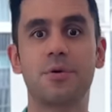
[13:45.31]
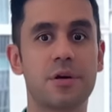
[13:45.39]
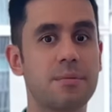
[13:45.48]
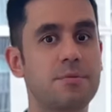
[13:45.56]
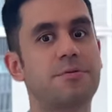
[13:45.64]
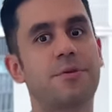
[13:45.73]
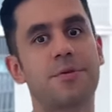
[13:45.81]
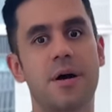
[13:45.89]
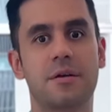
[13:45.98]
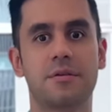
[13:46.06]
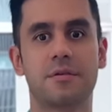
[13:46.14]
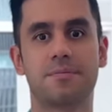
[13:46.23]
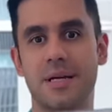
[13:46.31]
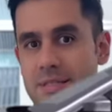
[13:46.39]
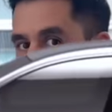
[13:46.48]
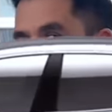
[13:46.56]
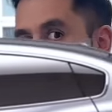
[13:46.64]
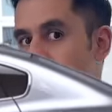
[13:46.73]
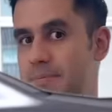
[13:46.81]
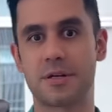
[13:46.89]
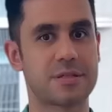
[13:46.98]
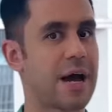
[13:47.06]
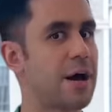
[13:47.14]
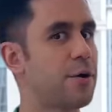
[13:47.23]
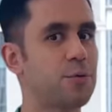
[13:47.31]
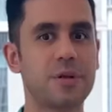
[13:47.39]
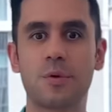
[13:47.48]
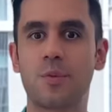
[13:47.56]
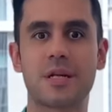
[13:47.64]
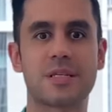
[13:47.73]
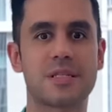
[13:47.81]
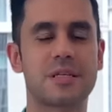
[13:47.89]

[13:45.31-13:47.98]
we're gonna move around by taxi because I don't really wanna